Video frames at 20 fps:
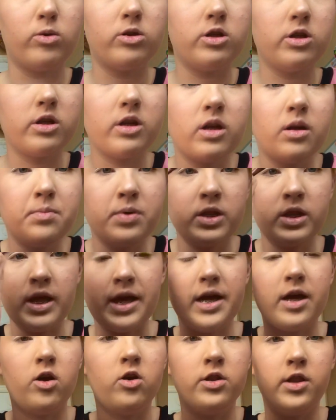we're just going to put
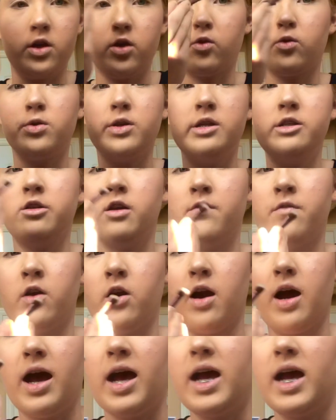that on the crease of our